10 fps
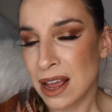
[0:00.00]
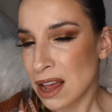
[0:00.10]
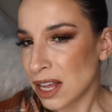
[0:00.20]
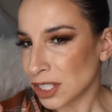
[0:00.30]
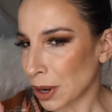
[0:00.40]

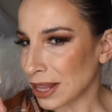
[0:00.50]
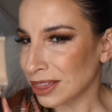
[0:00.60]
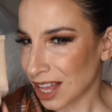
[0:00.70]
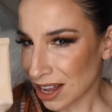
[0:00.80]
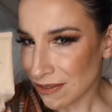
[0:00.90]
So I
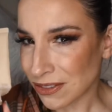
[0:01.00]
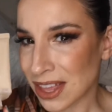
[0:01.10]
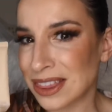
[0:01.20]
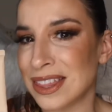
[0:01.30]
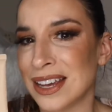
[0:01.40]
loved
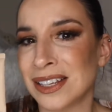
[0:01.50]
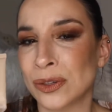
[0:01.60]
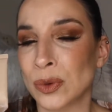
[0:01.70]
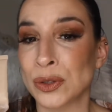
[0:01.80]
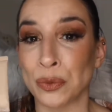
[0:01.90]
that this
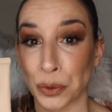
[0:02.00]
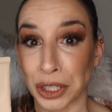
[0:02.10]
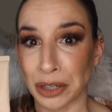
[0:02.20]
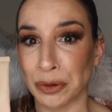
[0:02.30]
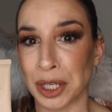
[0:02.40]
was
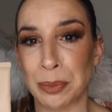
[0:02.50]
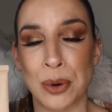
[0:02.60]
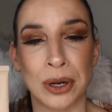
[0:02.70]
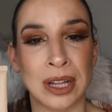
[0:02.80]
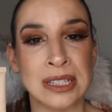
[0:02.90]
really, really pore
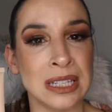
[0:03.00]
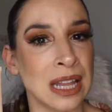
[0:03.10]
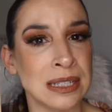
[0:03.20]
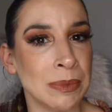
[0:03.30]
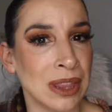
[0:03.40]
cleansing. That's
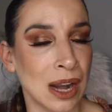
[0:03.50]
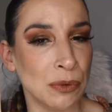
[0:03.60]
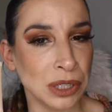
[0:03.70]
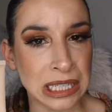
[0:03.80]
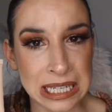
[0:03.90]
something that I
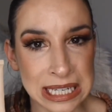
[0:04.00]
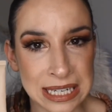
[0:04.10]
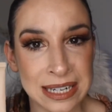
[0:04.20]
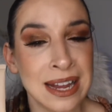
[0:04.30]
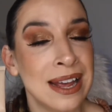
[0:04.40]
really
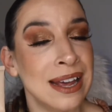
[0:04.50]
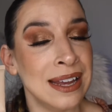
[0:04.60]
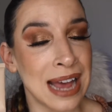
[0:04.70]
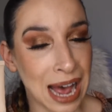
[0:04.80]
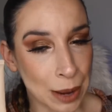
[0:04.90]
needed. It
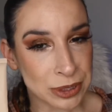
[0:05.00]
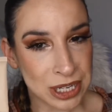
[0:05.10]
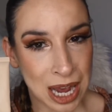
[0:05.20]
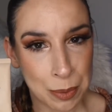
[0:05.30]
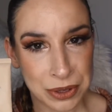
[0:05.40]
absolutely
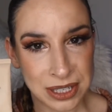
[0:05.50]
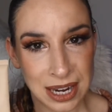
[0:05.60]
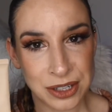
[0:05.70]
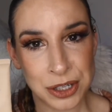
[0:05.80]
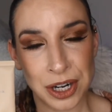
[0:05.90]
helped with
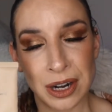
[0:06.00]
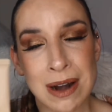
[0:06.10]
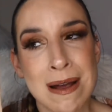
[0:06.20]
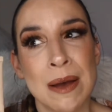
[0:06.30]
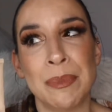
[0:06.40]
texture,
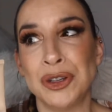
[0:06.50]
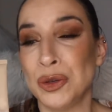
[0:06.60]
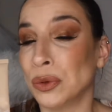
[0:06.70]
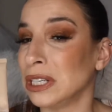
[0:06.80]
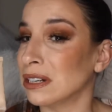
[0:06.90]
but you
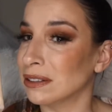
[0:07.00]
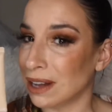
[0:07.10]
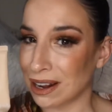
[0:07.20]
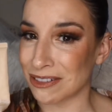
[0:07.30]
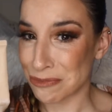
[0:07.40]
will need a
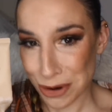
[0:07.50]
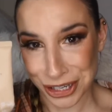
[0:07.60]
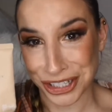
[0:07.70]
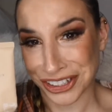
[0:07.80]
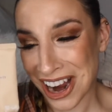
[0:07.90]
lot of
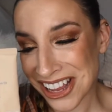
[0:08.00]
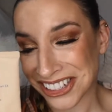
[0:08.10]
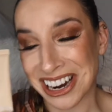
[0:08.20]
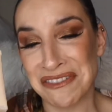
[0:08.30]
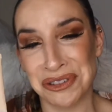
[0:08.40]
moisturizer
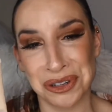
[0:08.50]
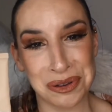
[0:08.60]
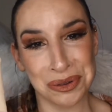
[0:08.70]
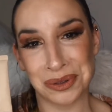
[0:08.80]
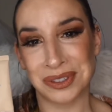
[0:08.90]
after you
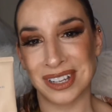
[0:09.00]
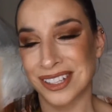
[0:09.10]
use this.